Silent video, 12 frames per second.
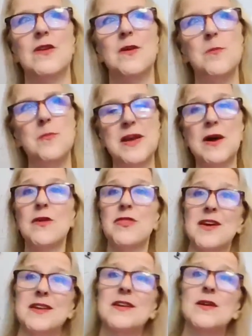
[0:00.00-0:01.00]
be
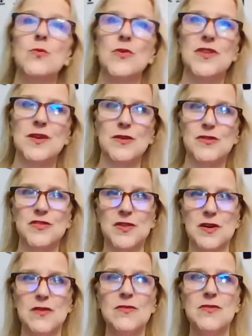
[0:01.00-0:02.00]
authentic within
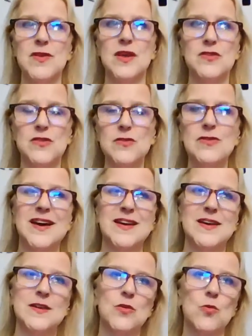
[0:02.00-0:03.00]
ourselves and do
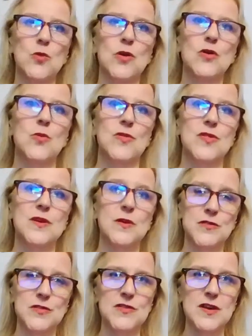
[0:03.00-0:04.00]
that inner work within
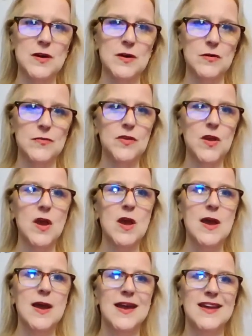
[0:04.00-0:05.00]
ourselves,
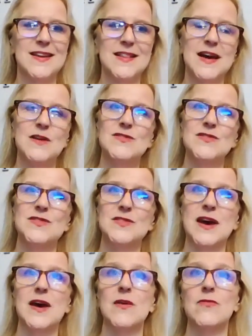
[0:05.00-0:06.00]
it allows us to
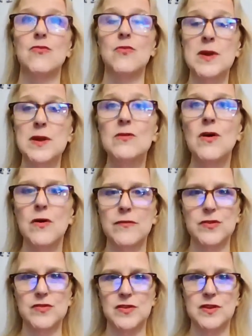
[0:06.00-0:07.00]
have real
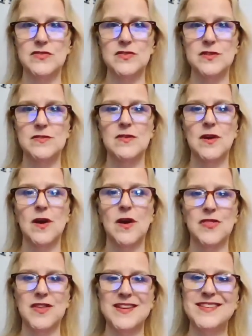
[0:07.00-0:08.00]
conversations,
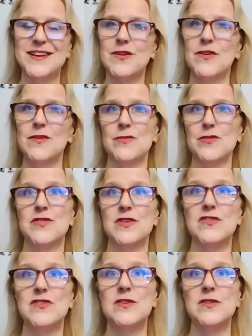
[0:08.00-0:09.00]
authentic
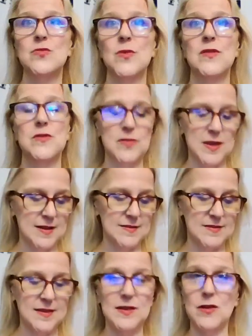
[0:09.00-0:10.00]
conversations, whether
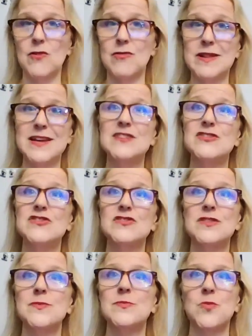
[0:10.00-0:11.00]
that's in our
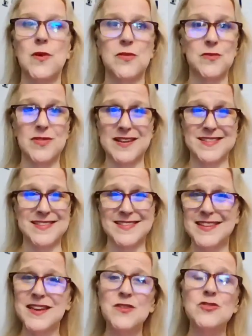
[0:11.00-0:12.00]
relationships, whether that's a
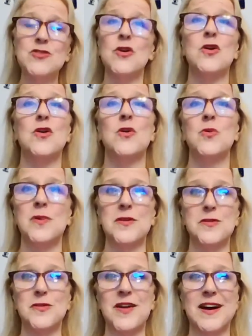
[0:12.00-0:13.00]
sales call,
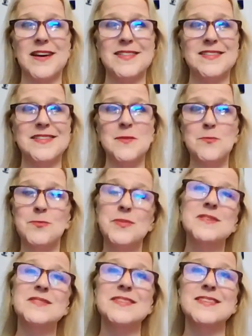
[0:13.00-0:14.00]
whether that's in
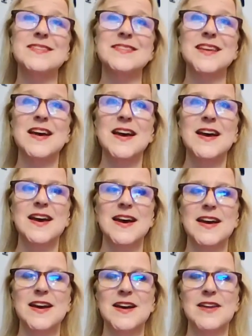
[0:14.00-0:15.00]
business,
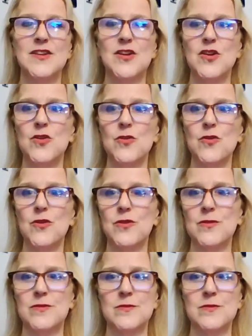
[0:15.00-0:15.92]
and you're